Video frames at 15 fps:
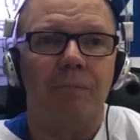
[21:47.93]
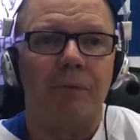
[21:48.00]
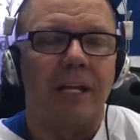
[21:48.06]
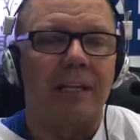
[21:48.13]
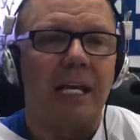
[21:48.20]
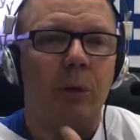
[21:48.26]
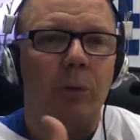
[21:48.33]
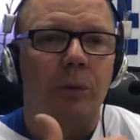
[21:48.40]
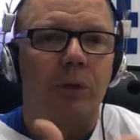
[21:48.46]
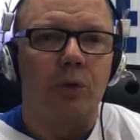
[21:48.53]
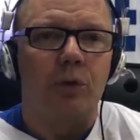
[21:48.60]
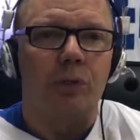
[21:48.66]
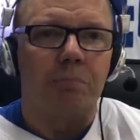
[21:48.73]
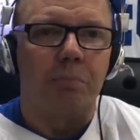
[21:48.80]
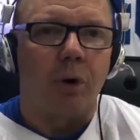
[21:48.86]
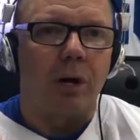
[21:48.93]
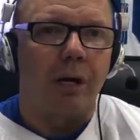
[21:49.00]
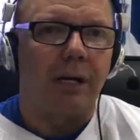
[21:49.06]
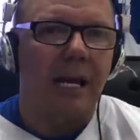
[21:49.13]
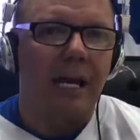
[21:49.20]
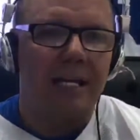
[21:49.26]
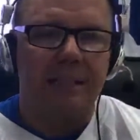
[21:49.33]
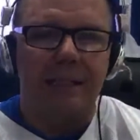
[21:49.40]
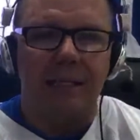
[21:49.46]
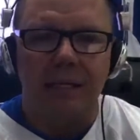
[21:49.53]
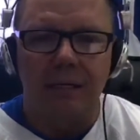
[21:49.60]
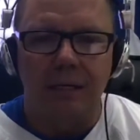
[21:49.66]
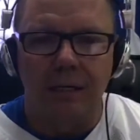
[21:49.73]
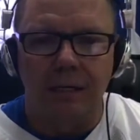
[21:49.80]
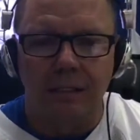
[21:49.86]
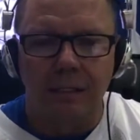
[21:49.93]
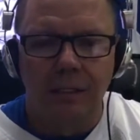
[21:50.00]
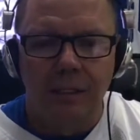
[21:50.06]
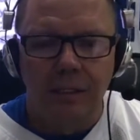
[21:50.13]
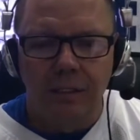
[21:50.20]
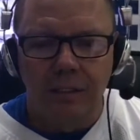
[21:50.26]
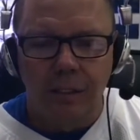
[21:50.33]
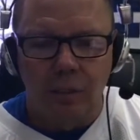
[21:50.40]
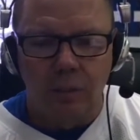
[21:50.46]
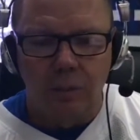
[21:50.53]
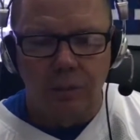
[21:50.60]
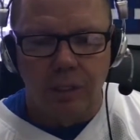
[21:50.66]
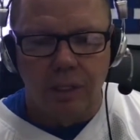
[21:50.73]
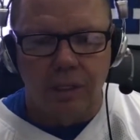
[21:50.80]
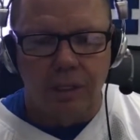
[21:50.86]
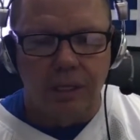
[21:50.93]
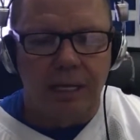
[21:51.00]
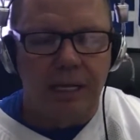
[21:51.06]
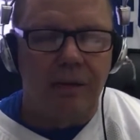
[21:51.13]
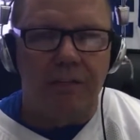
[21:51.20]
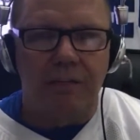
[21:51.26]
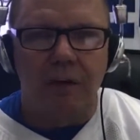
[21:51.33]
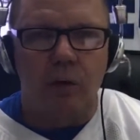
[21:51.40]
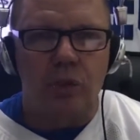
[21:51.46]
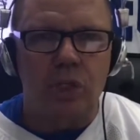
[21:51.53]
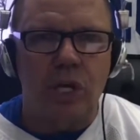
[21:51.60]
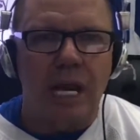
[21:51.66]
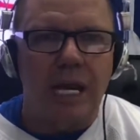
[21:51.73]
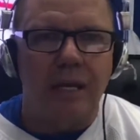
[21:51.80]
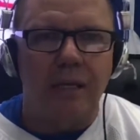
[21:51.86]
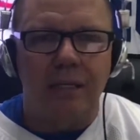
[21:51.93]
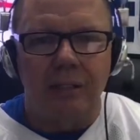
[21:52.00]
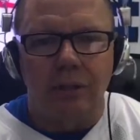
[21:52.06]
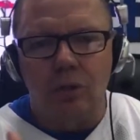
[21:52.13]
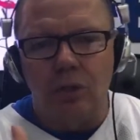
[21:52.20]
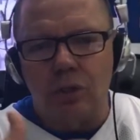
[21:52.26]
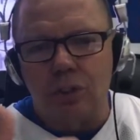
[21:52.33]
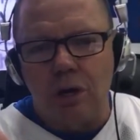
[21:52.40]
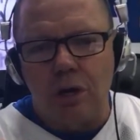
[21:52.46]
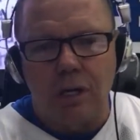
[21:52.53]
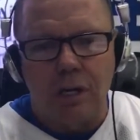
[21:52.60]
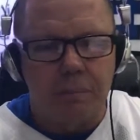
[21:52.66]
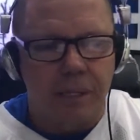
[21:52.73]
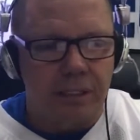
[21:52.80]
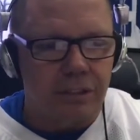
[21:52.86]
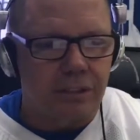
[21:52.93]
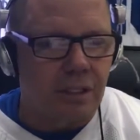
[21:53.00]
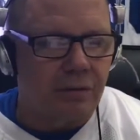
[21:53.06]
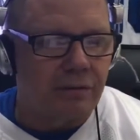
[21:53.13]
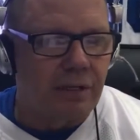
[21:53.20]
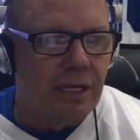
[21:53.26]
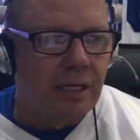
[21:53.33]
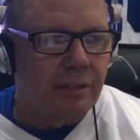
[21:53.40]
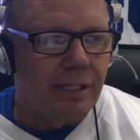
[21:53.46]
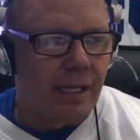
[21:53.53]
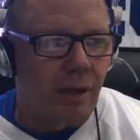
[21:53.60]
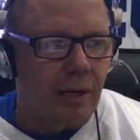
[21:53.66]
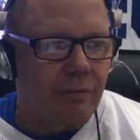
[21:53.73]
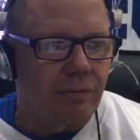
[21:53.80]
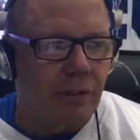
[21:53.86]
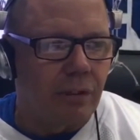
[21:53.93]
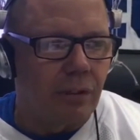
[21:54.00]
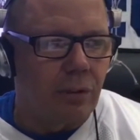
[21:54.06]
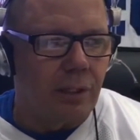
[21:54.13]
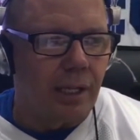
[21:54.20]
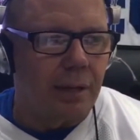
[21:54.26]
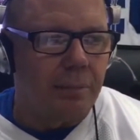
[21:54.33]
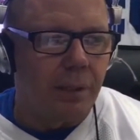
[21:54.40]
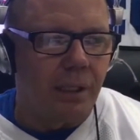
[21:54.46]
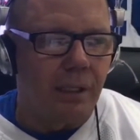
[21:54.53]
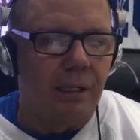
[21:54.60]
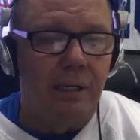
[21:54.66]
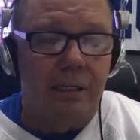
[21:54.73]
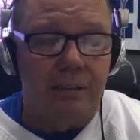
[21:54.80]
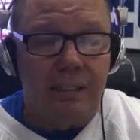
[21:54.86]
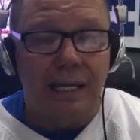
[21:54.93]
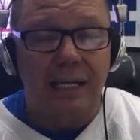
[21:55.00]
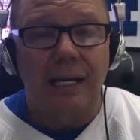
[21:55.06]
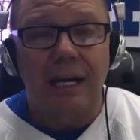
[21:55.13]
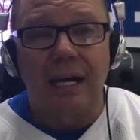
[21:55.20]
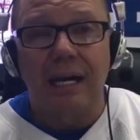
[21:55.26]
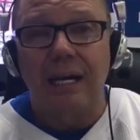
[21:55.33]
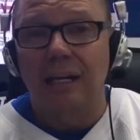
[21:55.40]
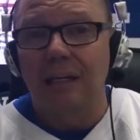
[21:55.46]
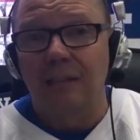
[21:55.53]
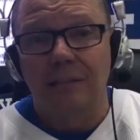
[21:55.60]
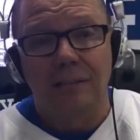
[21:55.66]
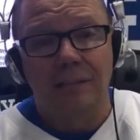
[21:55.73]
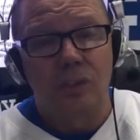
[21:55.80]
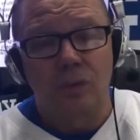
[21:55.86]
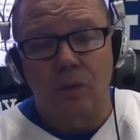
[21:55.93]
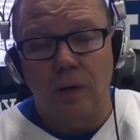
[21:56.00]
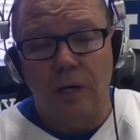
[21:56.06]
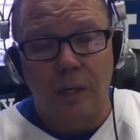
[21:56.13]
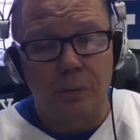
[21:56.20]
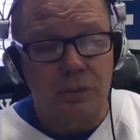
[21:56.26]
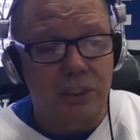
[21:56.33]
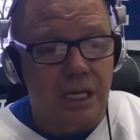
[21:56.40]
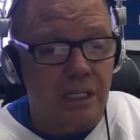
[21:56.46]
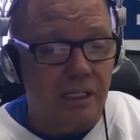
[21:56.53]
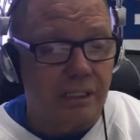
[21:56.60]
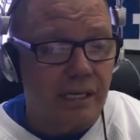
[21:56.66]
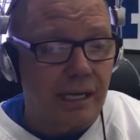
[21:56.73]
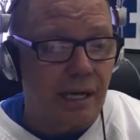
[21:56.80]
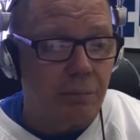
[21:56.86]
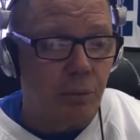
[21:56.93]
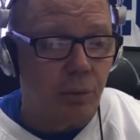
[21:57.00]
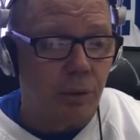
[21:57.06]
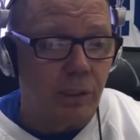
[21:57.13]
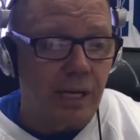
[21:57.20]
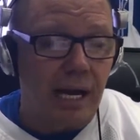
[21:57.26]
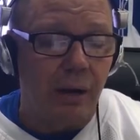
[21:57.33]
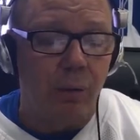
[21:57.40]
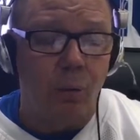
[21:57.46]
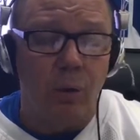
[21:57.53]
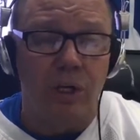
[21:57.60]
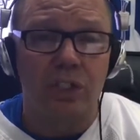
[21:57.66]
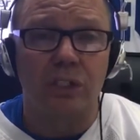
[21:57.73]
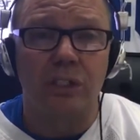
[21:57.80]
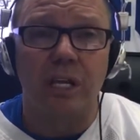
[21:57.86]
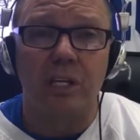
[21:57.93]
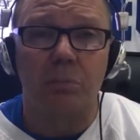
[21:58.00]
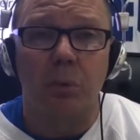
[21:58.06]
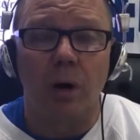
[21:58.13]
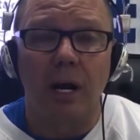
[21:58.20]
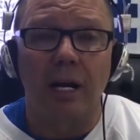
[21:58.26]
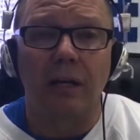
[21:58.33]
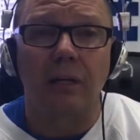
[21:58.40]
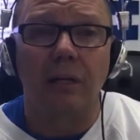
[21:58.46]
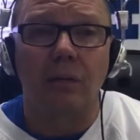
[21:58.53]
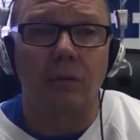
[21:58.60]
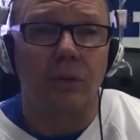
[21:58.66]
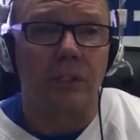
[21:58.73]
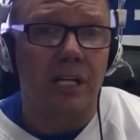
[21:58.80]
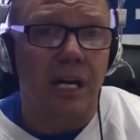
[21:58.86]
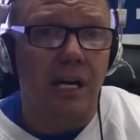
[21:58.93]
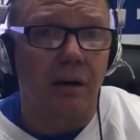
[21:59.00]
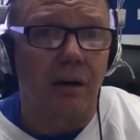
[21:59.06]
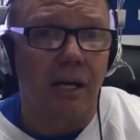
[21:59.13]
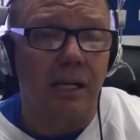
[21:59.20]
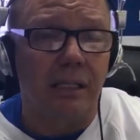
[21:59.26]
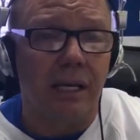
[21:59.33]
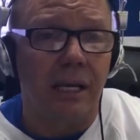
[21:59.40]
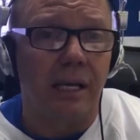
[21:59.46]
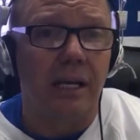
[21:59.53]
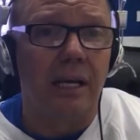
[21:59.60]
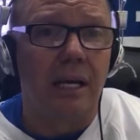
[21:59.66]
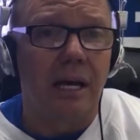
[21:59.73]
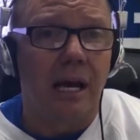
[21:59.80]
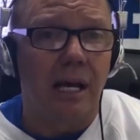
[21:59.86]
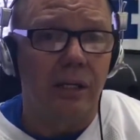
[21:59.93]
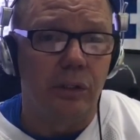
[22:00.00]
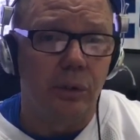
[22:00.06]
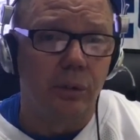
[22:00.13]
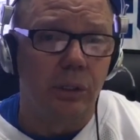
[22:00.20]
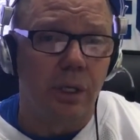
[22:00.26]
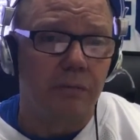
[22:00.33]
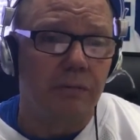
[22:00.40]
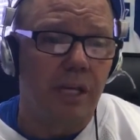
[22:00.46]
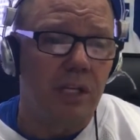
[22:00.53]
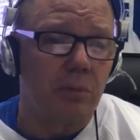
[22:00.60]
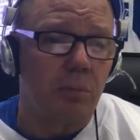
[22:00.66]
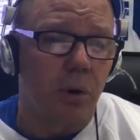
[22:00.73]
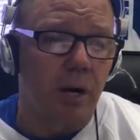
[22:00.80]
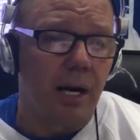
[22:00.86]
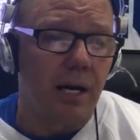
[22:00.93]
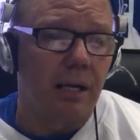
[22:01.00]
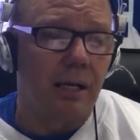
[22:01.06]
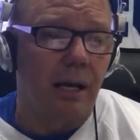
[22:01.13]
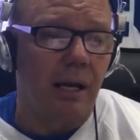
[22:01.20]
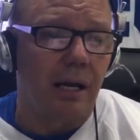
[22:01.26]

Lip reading: I think when they're just broadcasting, NFL chat, and they're just talking about stuff, they don't have to do that. But that guy, straight up solid Cowboy. I wish Des Bryant could have retired like that. I do love Des Bryant.